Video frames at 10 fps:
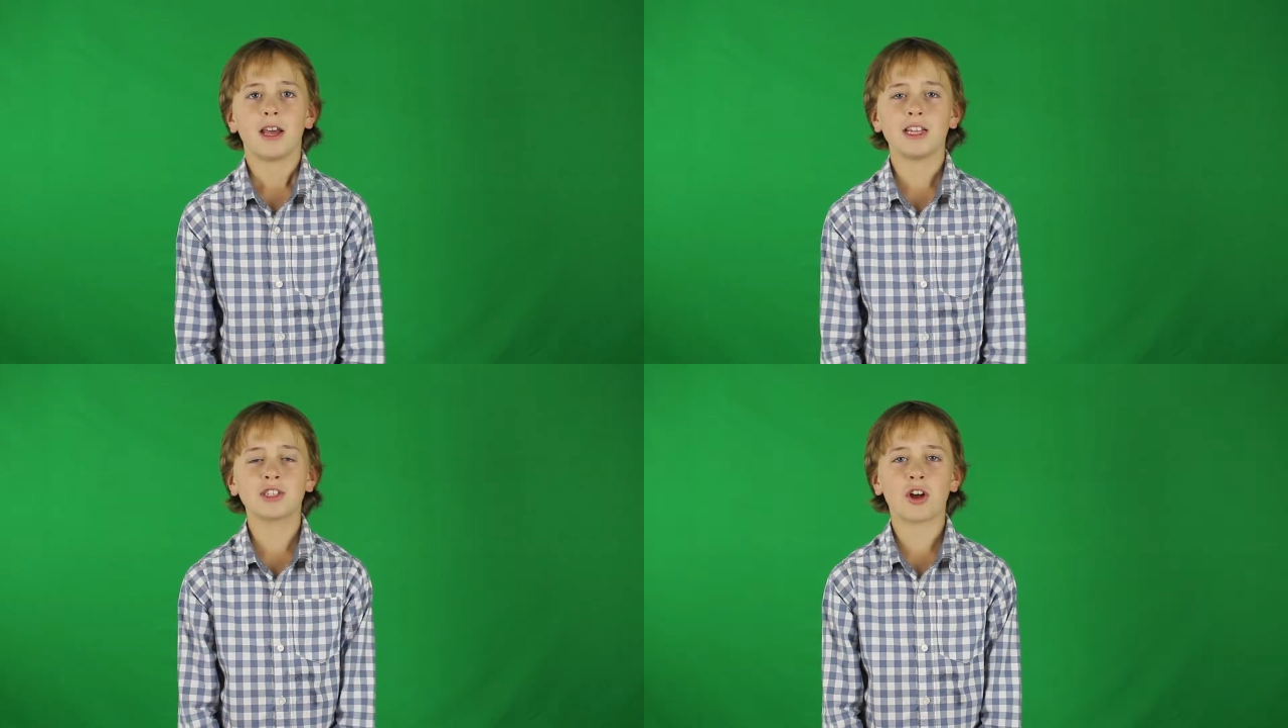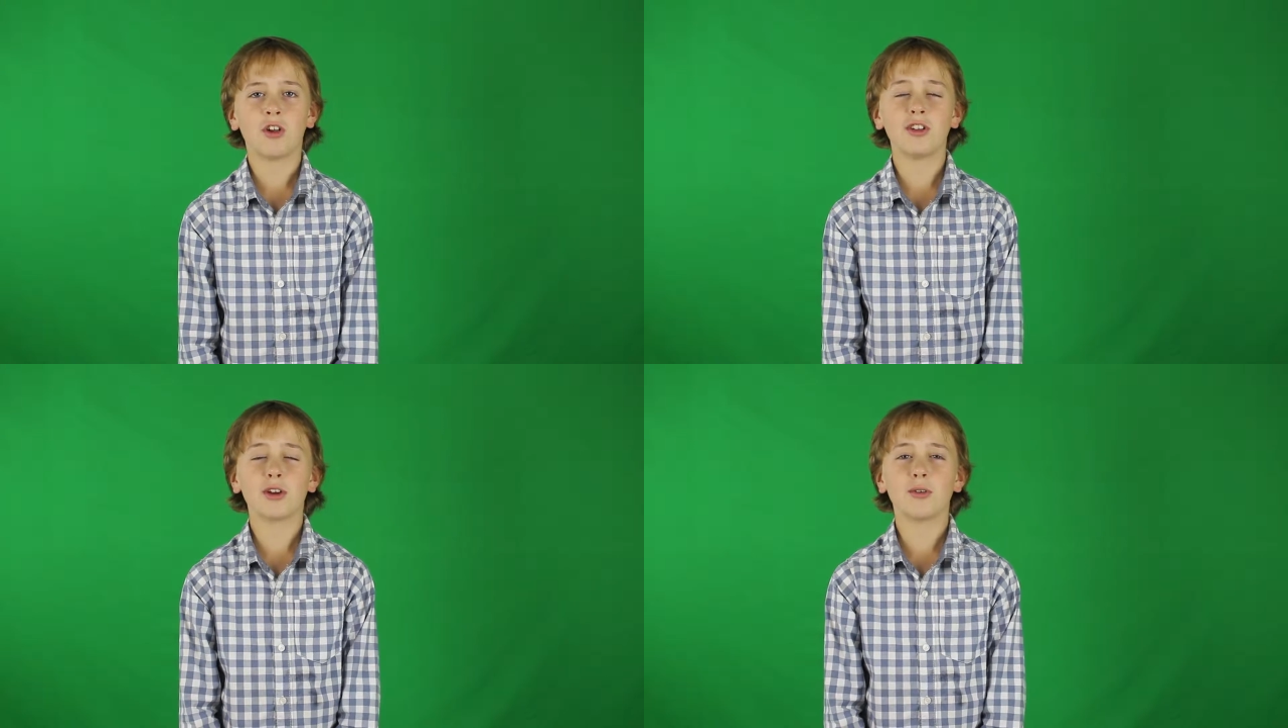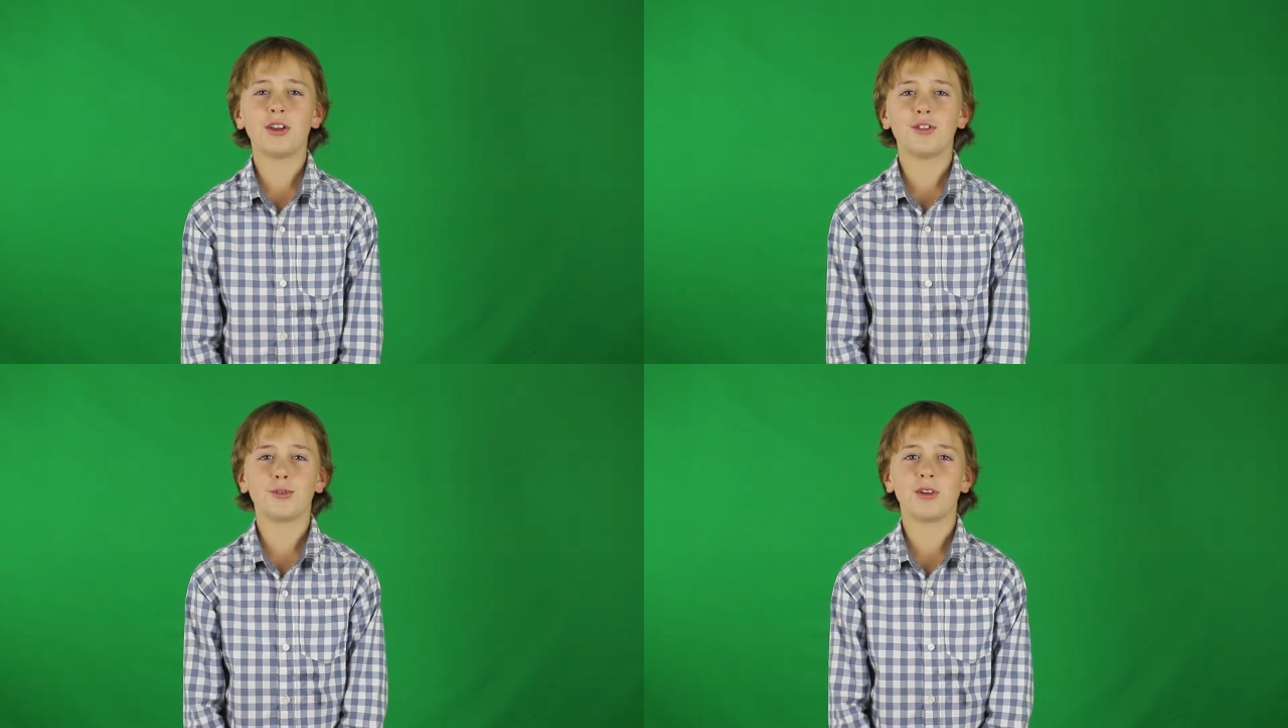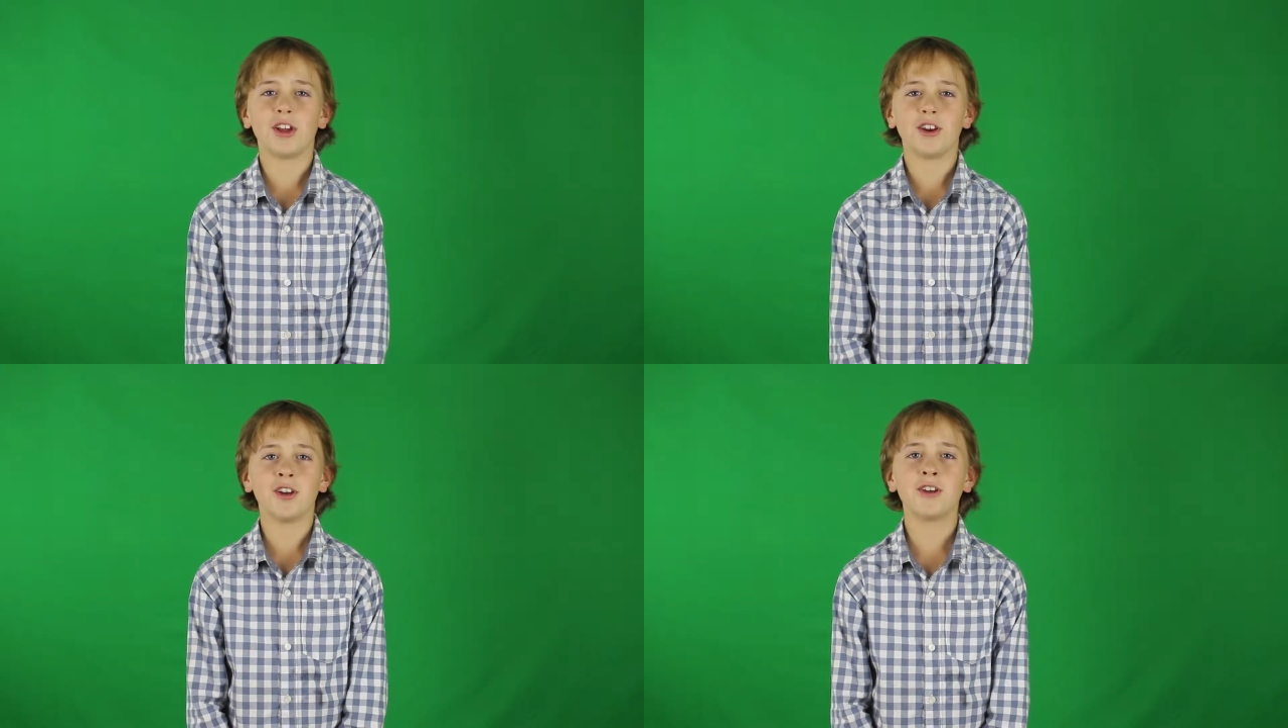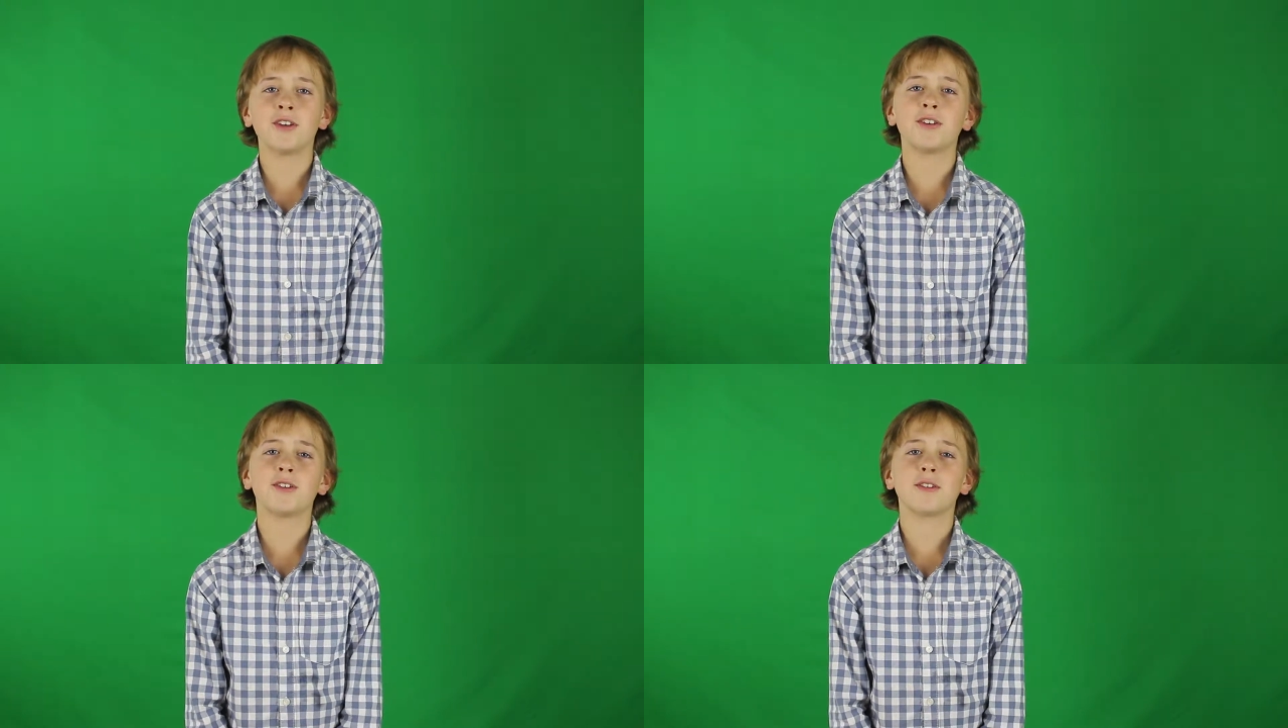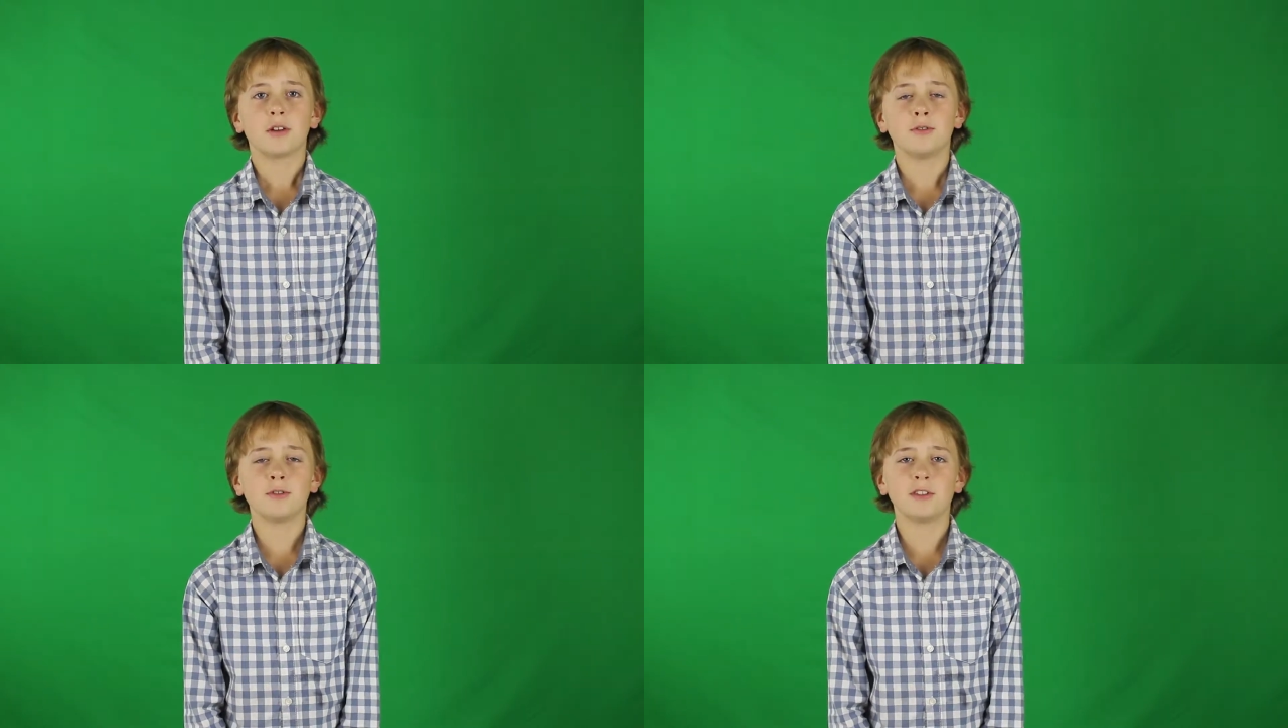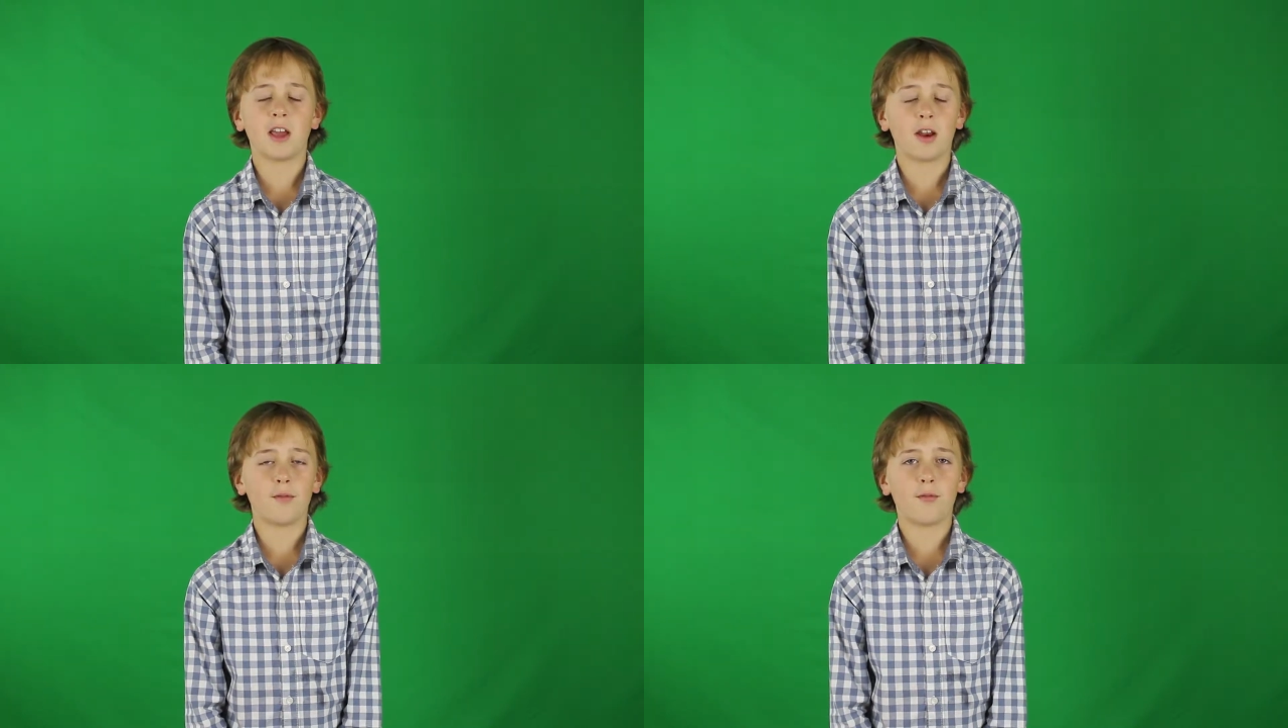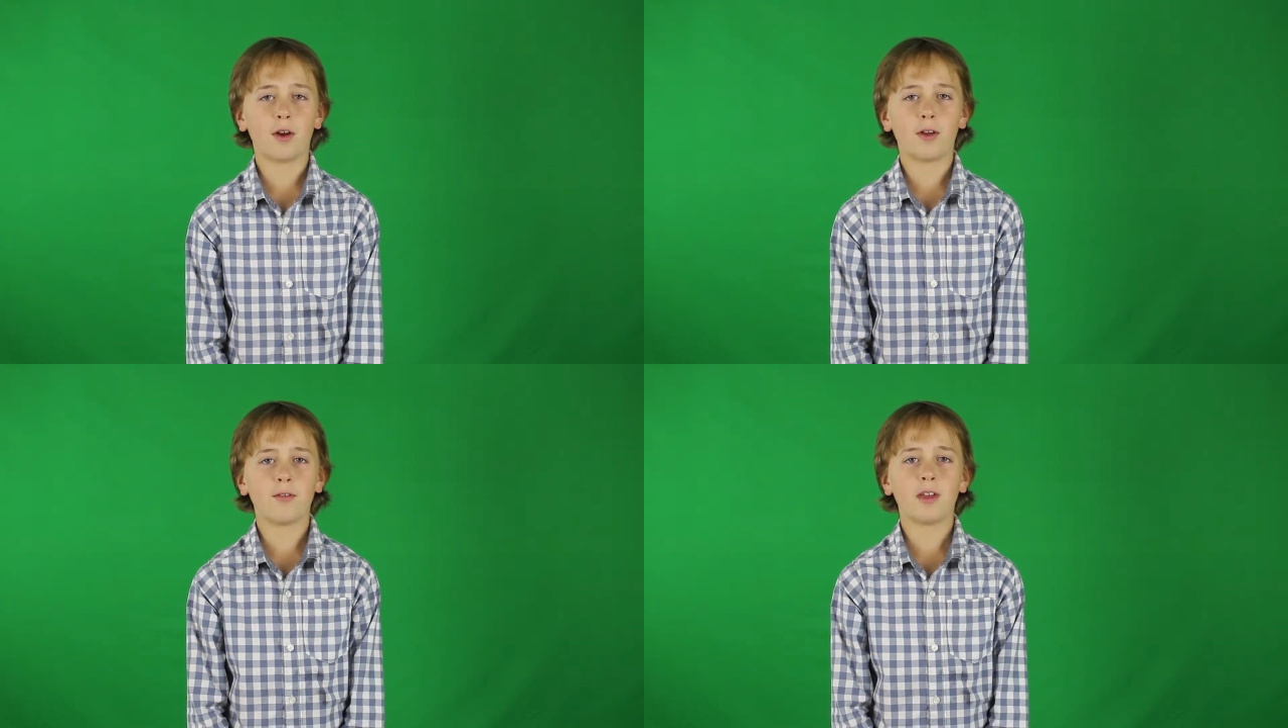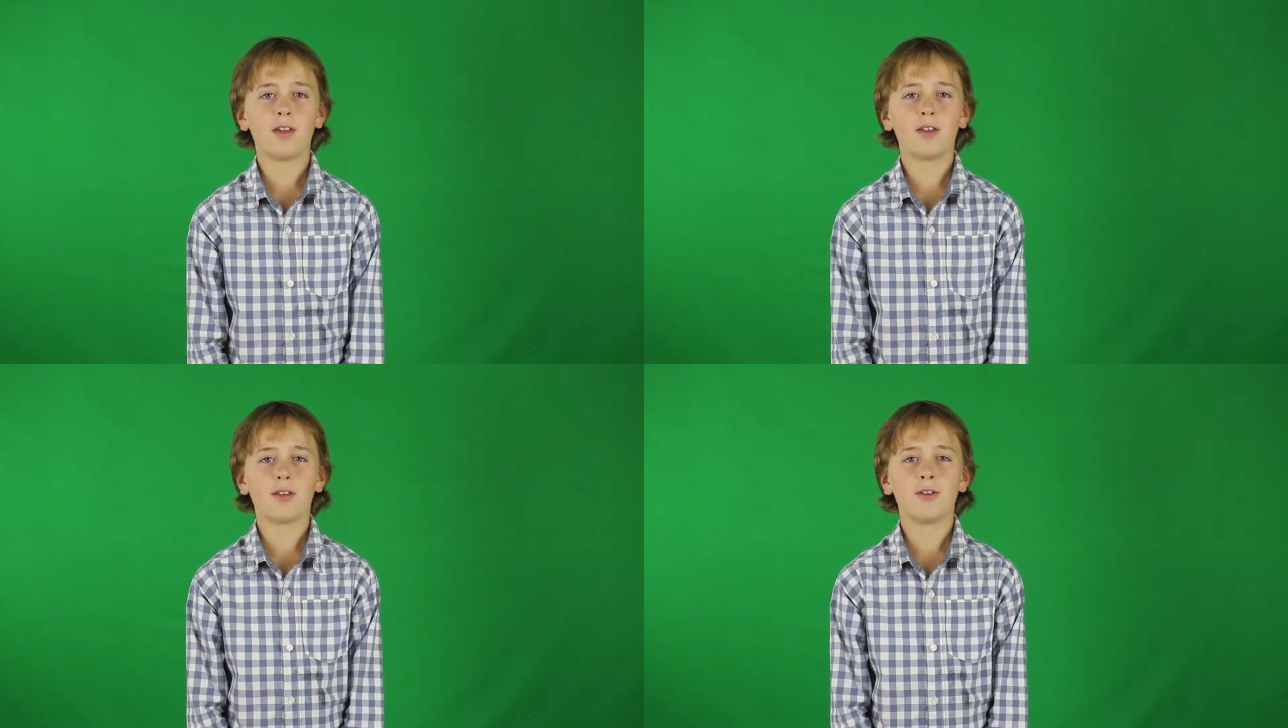It's called a green screen. You stand in front of it,